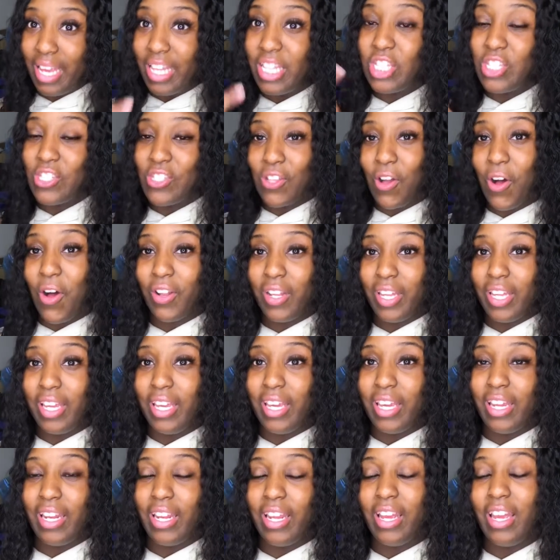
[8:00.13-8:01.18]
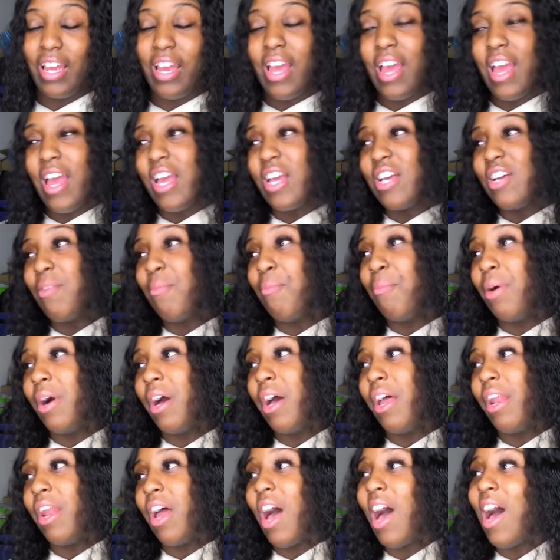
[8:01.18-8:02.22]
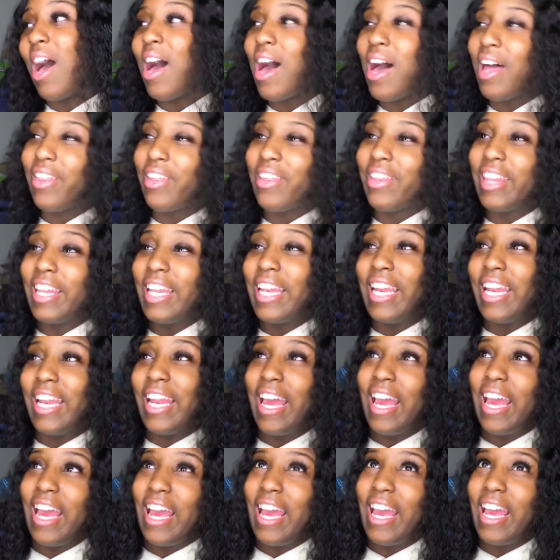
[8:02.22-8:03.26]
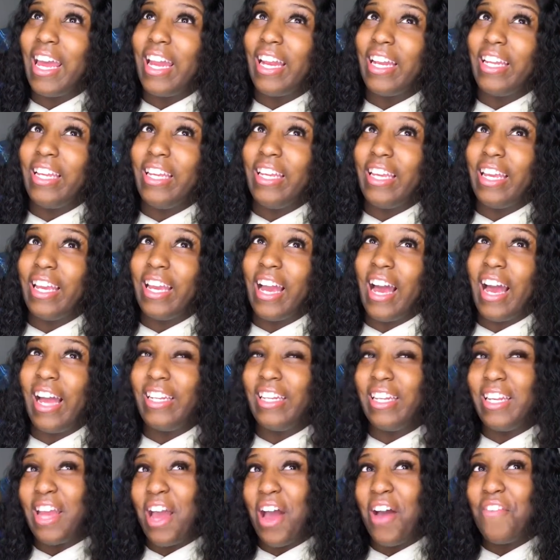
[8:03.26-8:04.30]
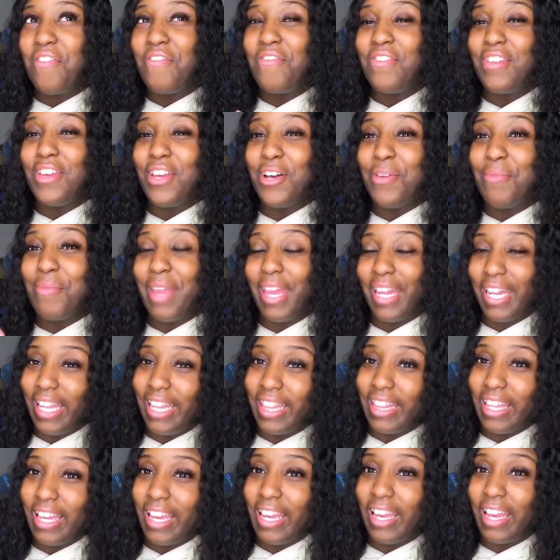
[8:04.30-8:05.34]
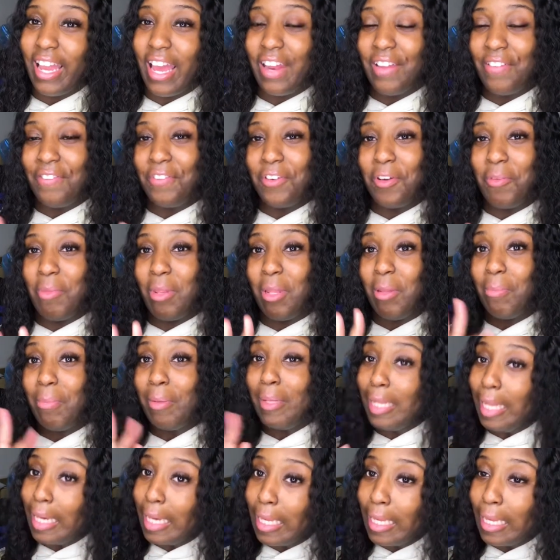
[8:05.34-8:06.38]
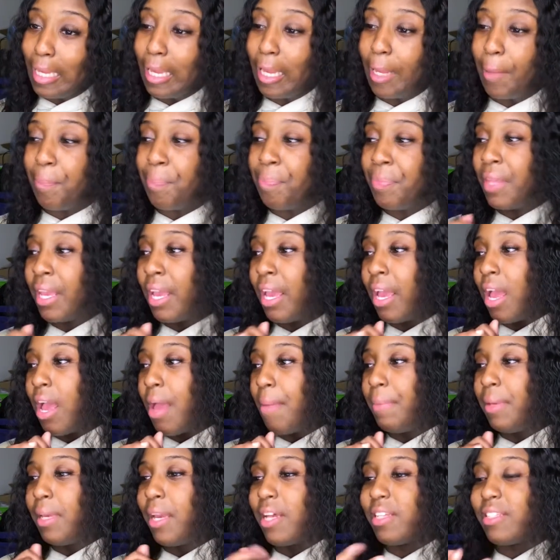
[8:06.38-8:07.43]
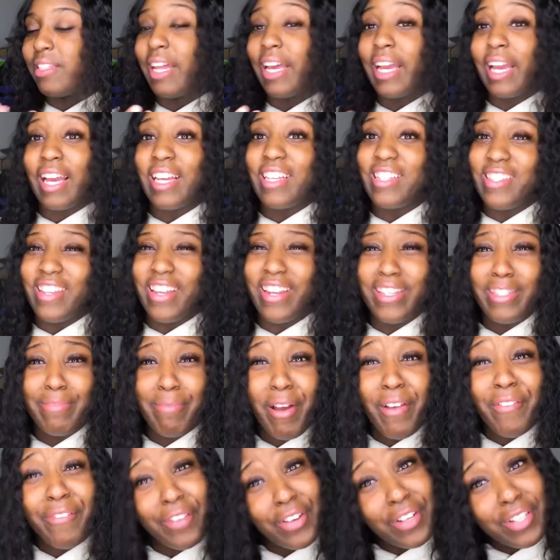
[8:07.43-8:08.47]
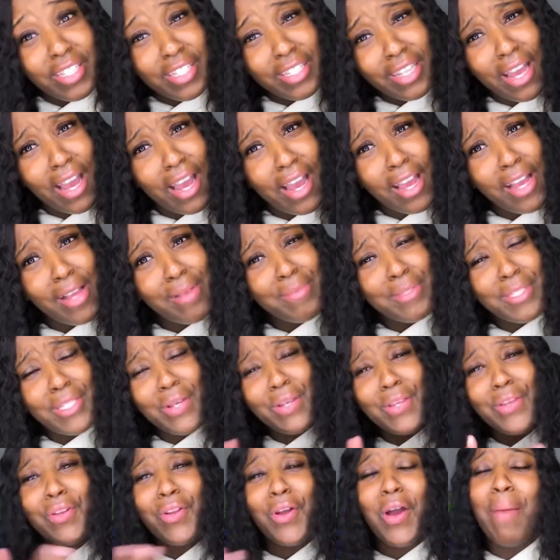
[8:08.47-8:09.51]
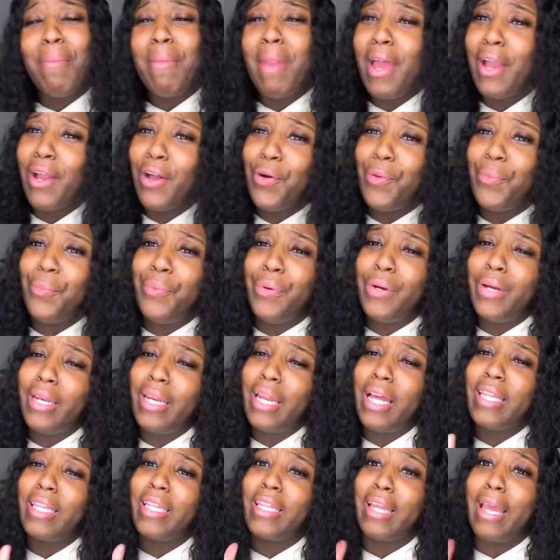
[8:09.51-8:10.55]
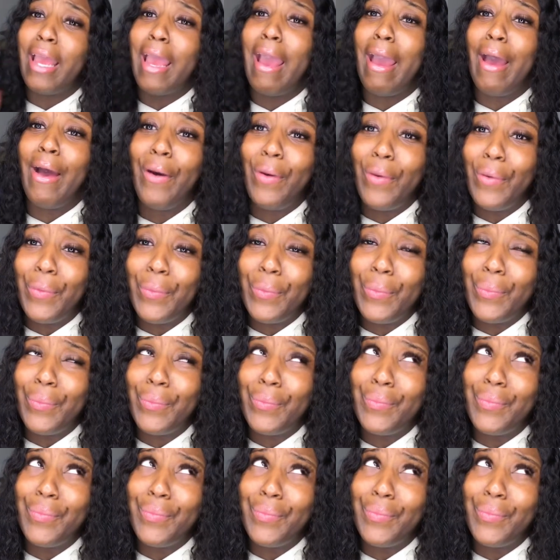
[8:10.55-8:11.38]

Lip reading: installing it. But other than that, yeah, I did not film anything. I didn't film any plucking, because like I said, it's my first time, so, you know, I'm not going to put nothing out